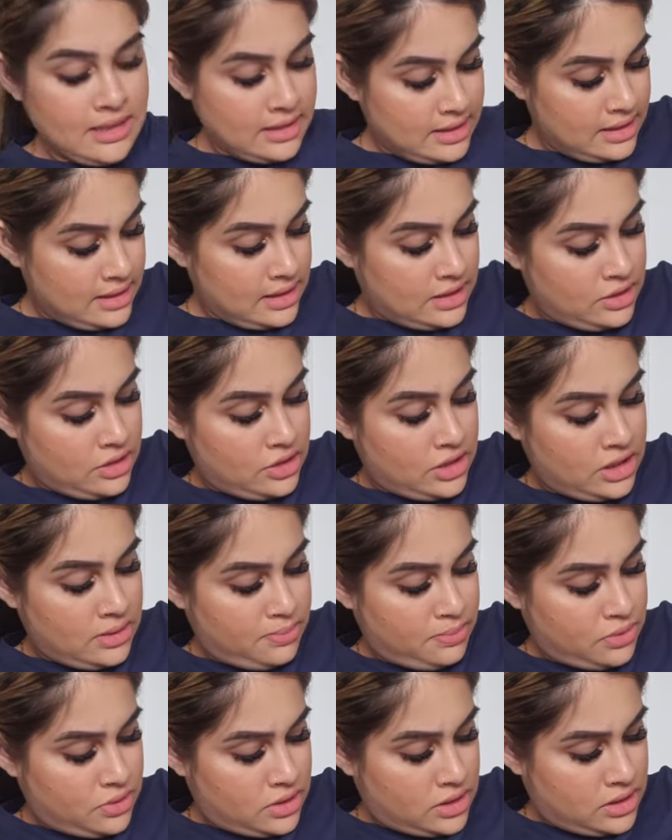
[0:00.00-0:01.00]
near your
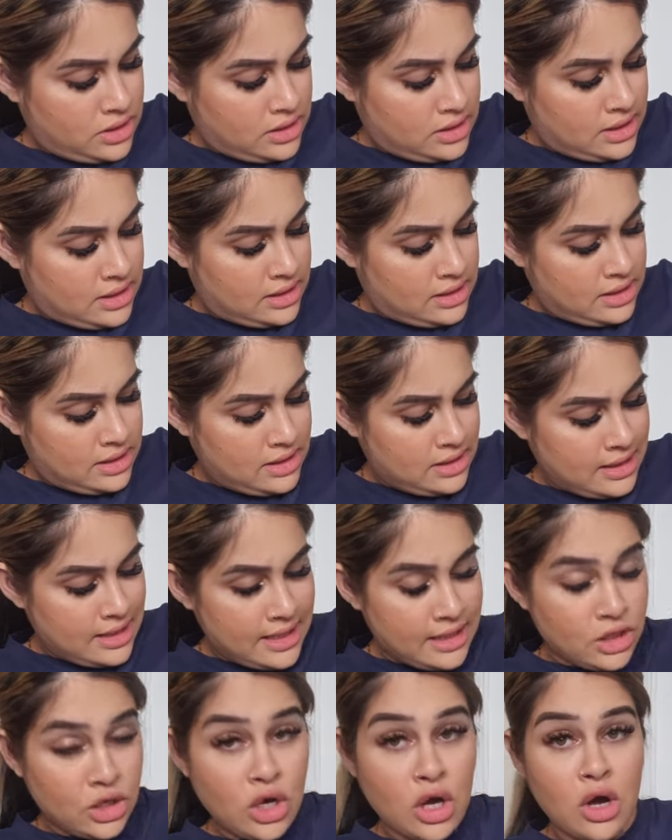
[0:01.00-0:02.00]
nipple and then
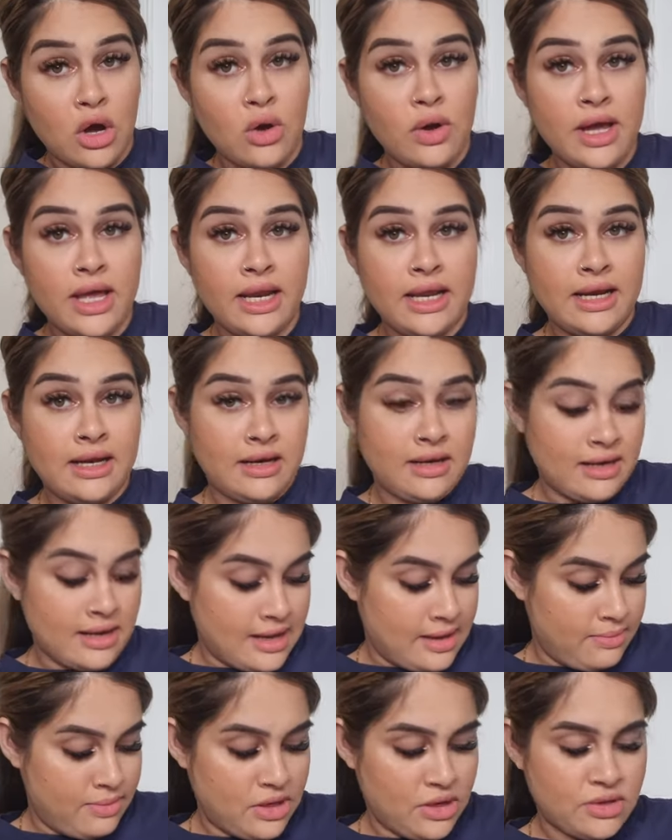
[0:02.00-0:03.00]
let go and it
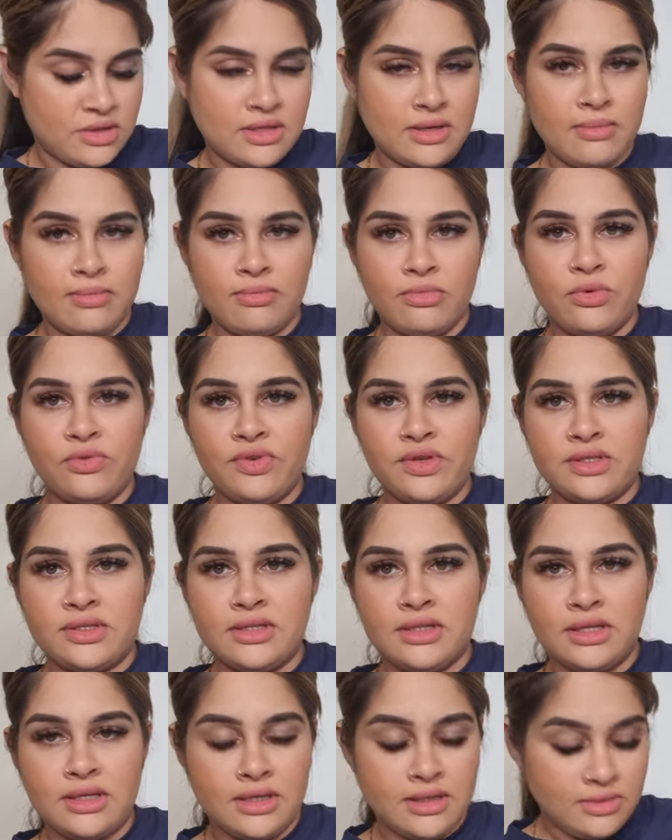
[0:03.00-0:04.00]
like because I'm
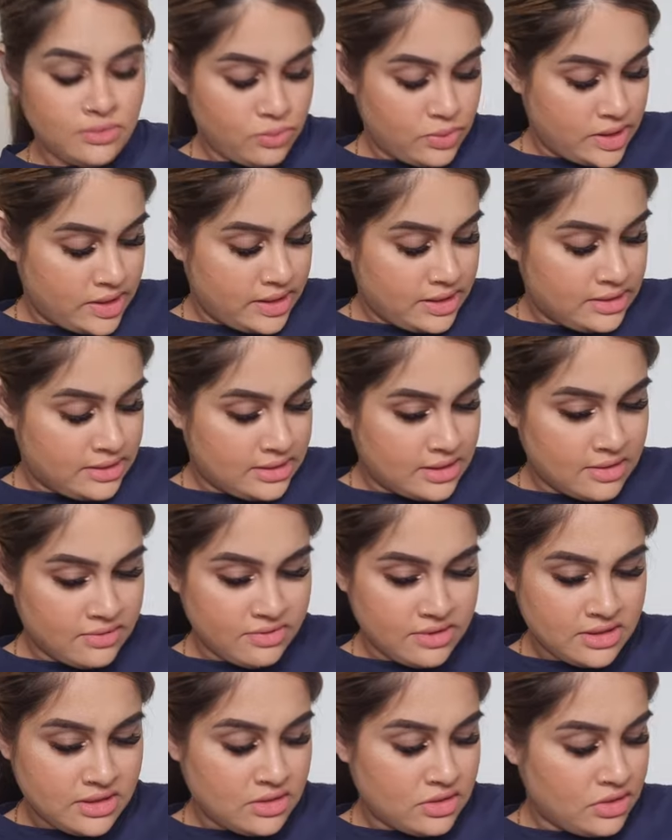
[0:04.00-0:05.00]
obviously wearing stuff
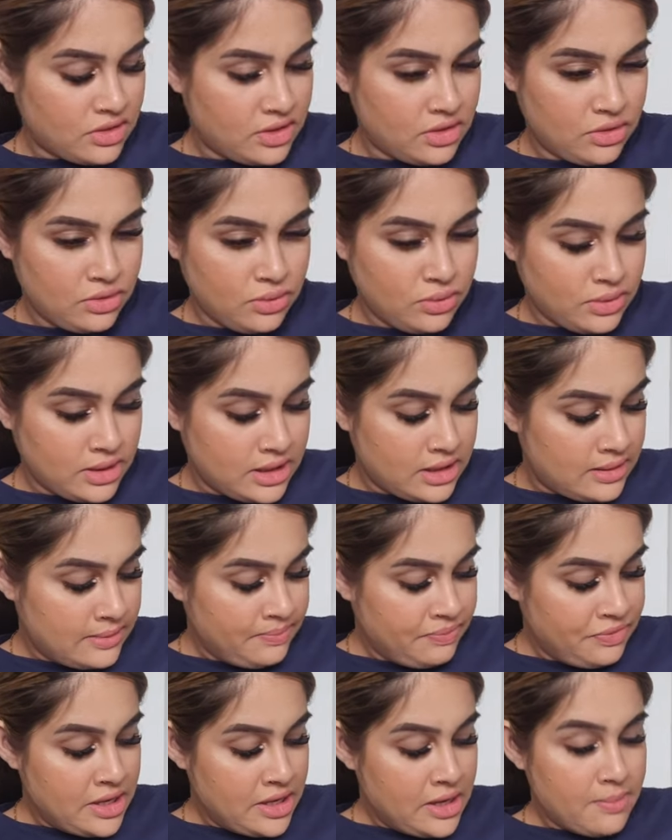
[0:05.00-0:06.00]
it's not gonna do it
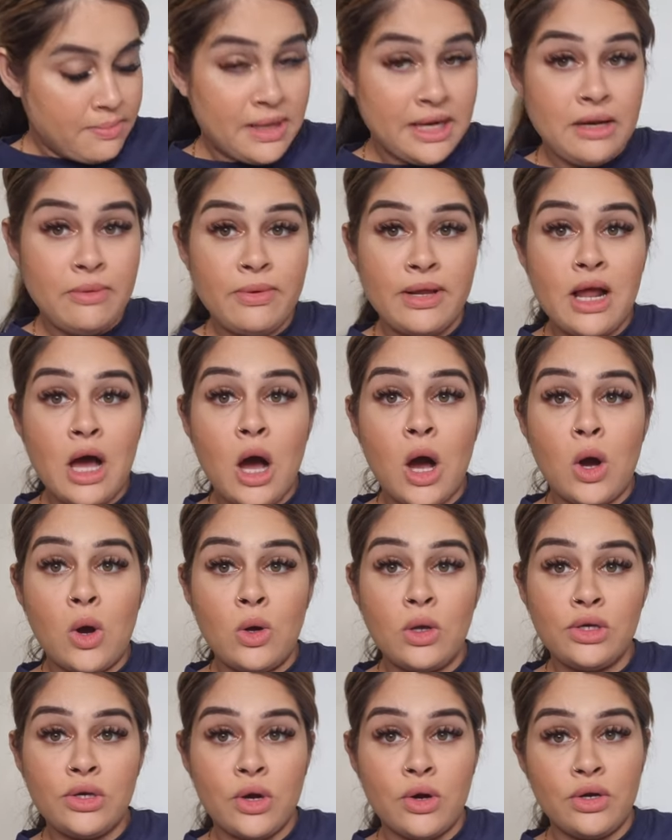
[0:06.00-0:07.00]
but it will
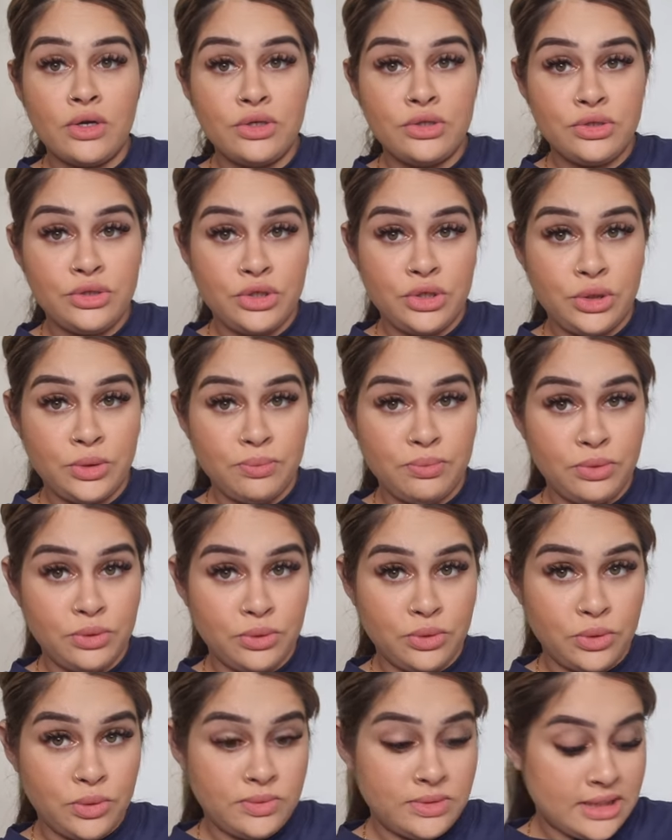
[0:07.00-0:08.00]
hold on to your
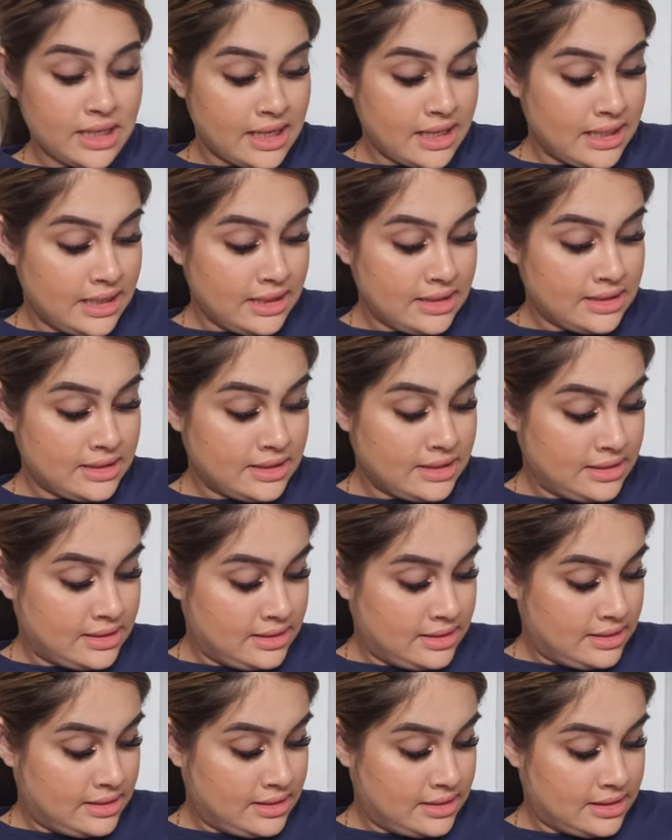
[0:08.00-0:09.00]
boobs like it'll
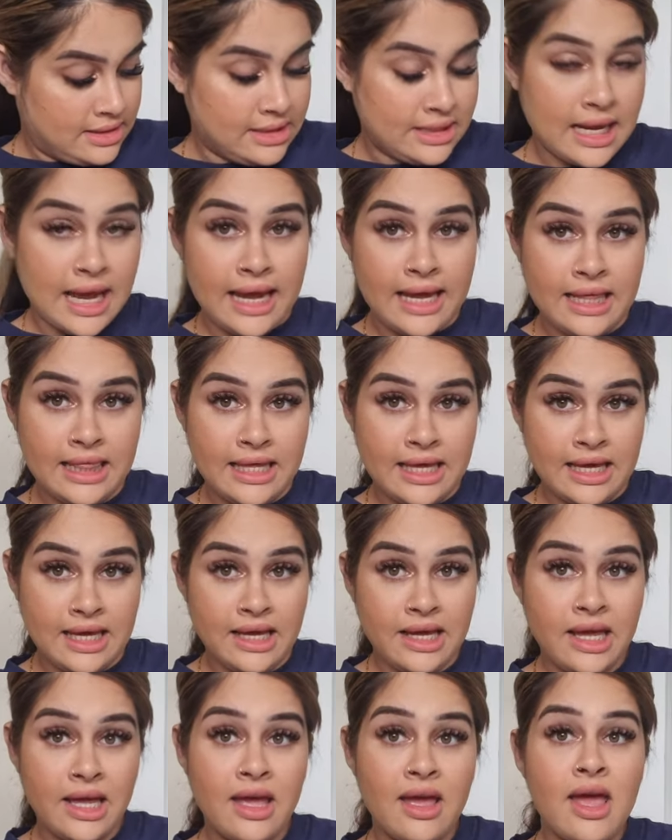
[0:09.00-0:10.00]
just stay
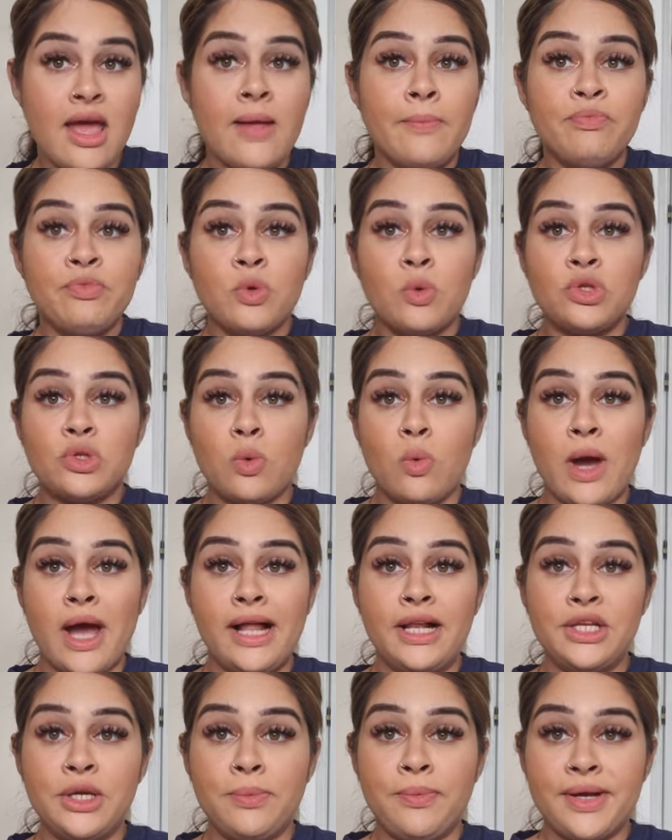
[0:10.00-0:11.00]
there so
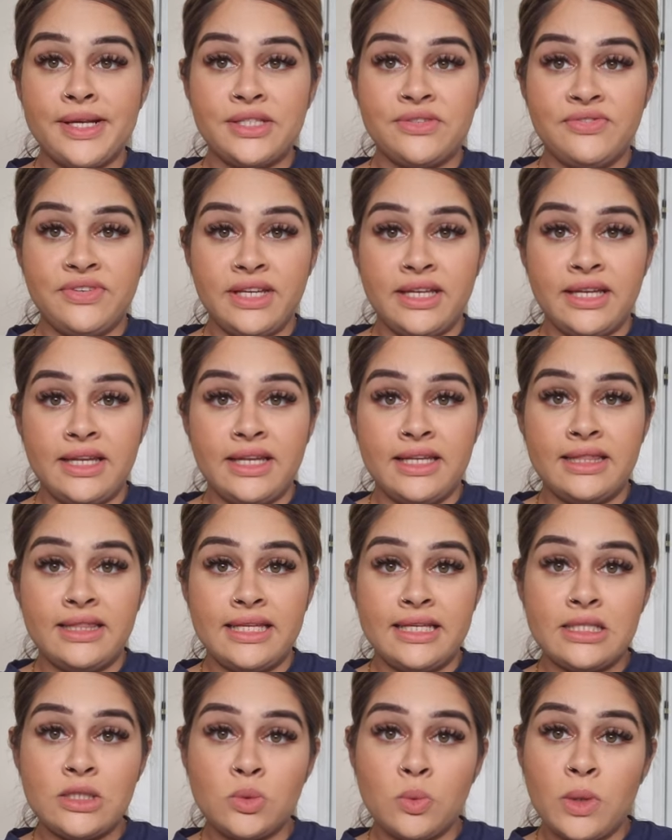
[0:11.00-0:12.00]
while you're breastfeeding,
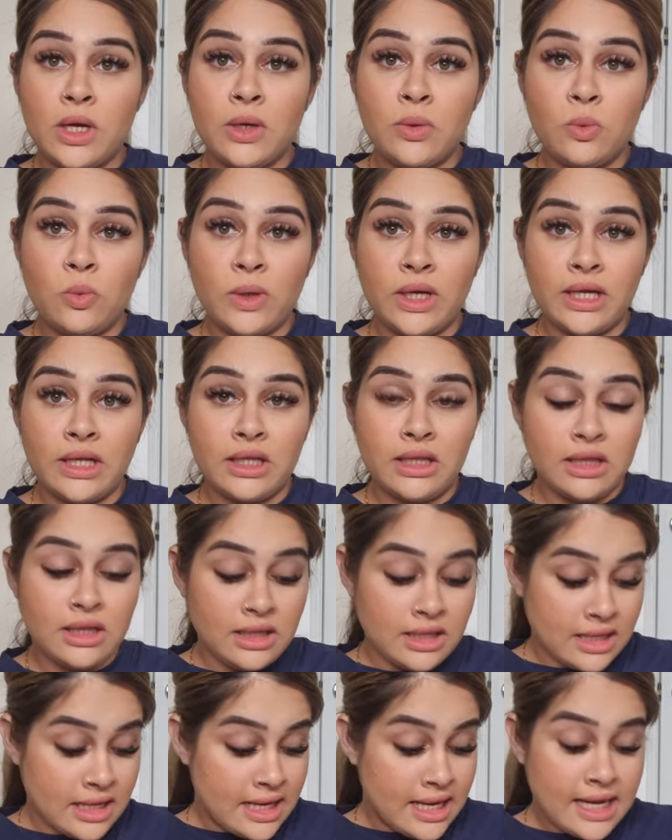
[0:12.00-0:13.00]
this one
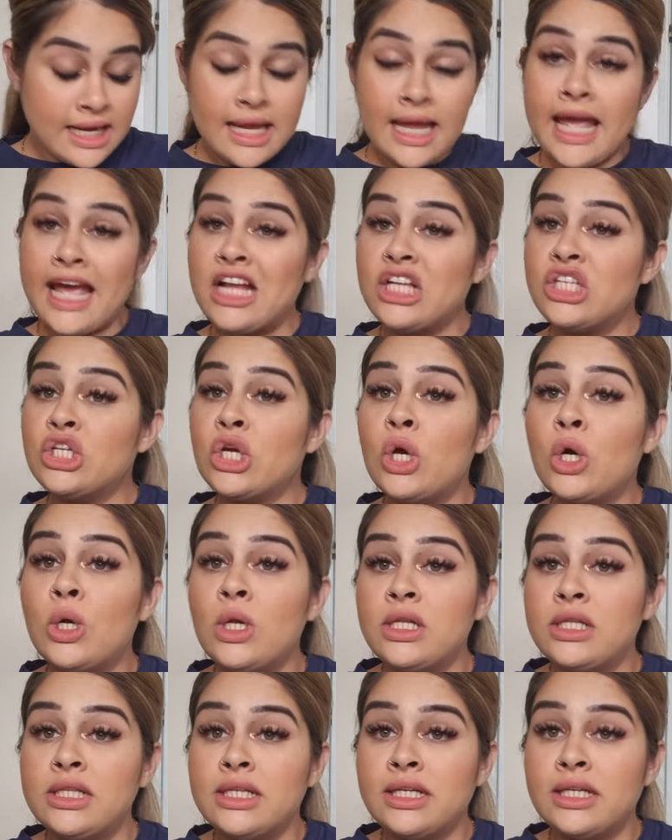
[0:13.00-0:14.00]
will catch
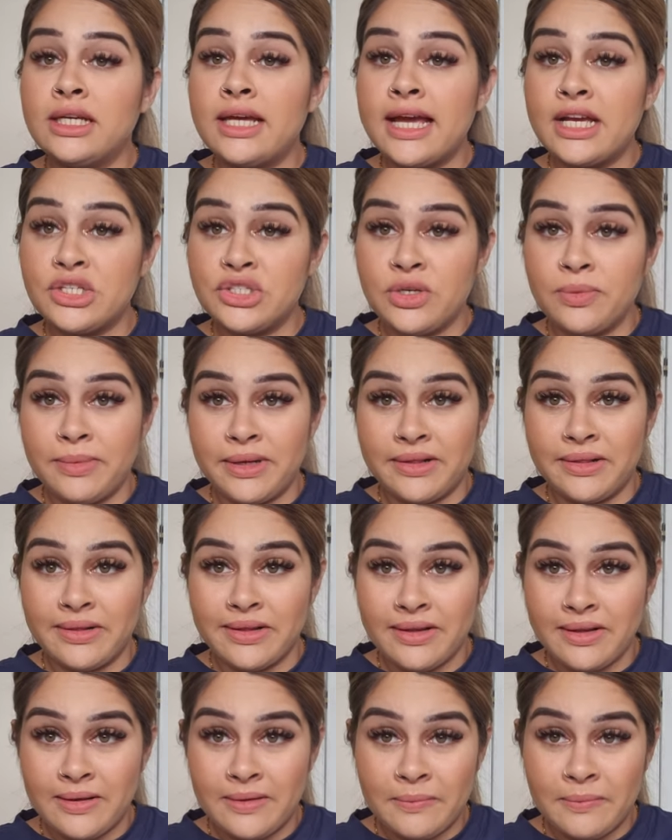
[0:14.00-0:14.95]
all the extra milk.